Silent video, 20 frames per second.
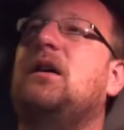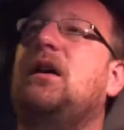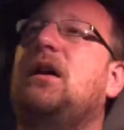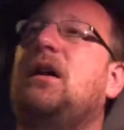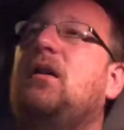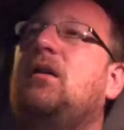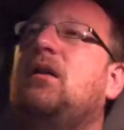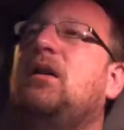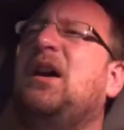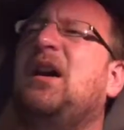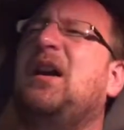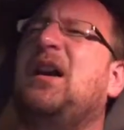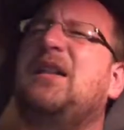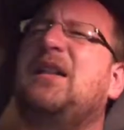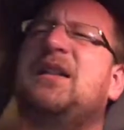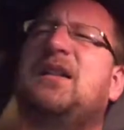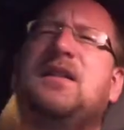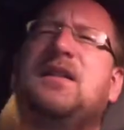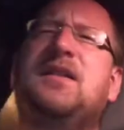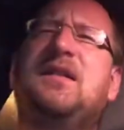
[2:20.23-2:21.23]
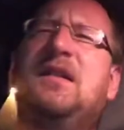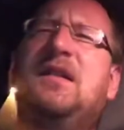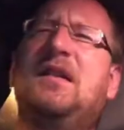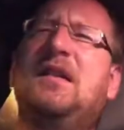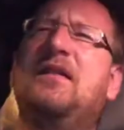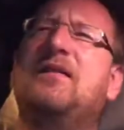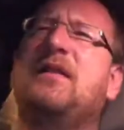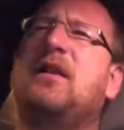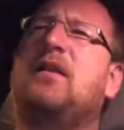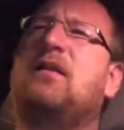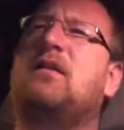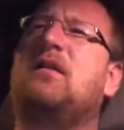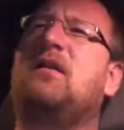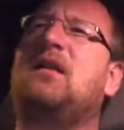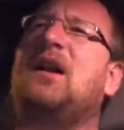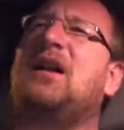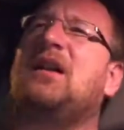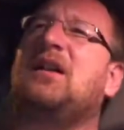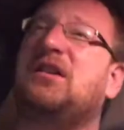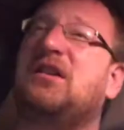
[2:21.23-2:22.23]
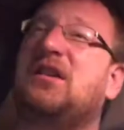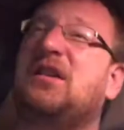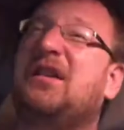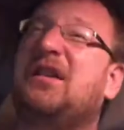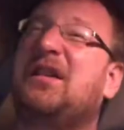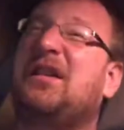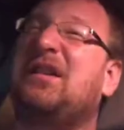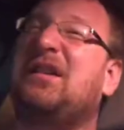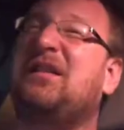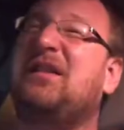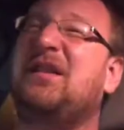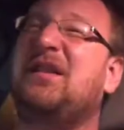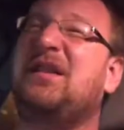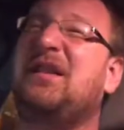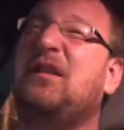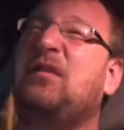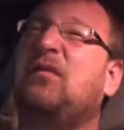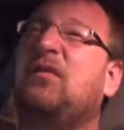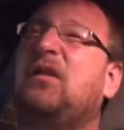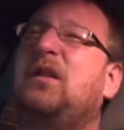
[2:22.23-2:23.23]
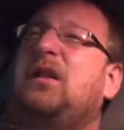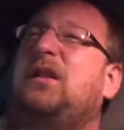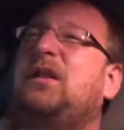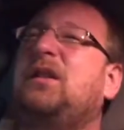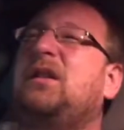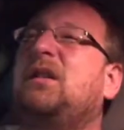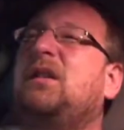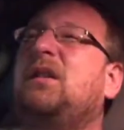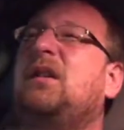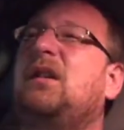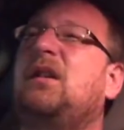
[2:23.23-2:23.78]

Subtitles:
how God intended us to live either. Not just the singleness,